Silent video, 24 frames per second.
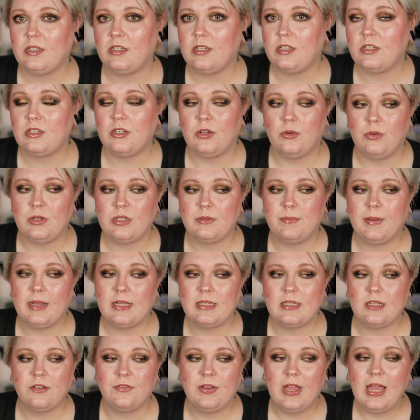it is so
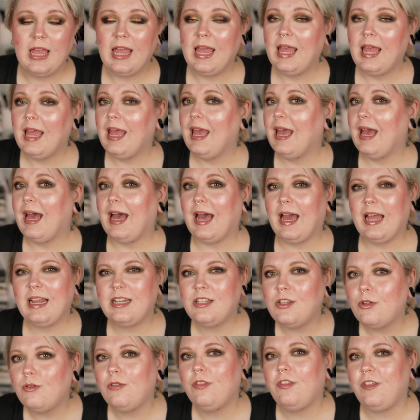expensive? I
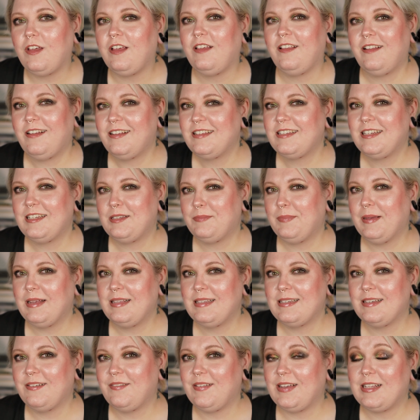don't think it is
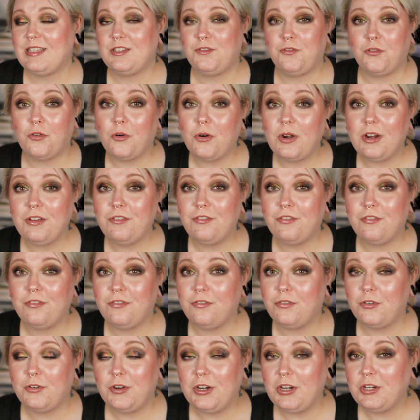expensive. It's
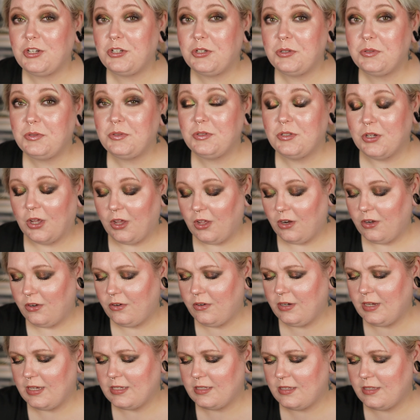
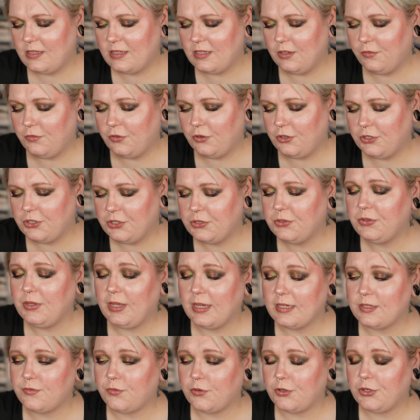$42. Is it still 42?
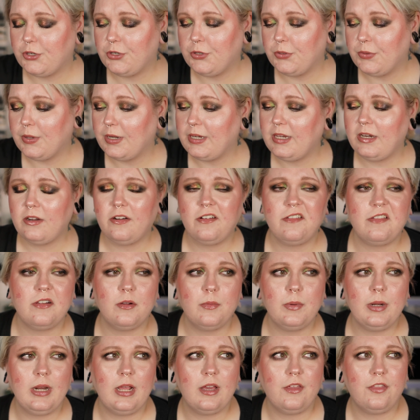Yes, 42. And here in
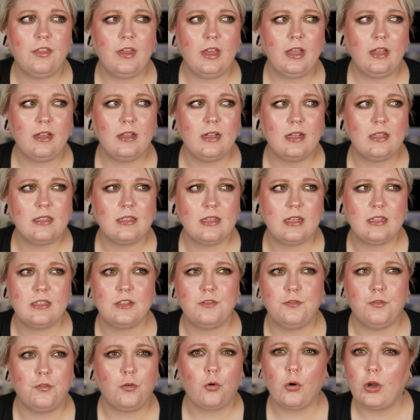Germany, I think it's
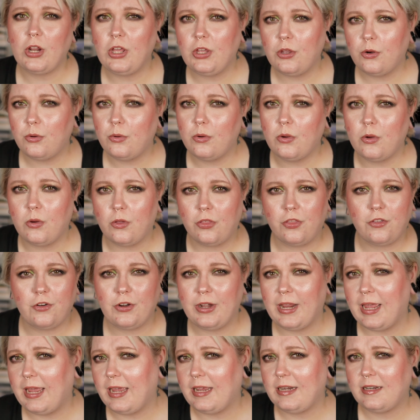40 euro or
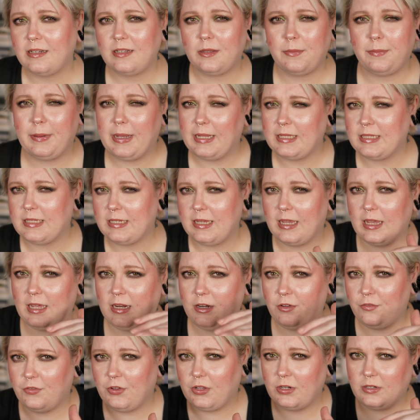38. It depends kind
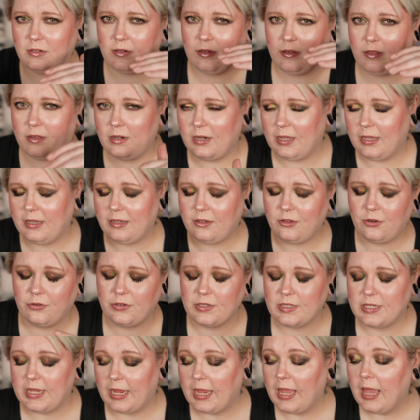of on the like
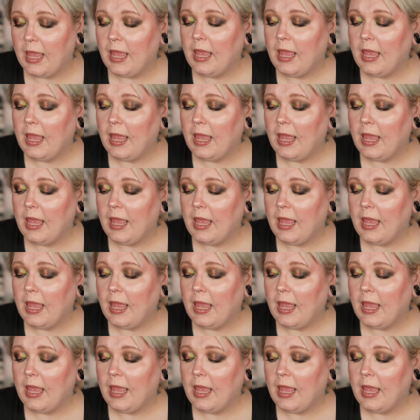currency.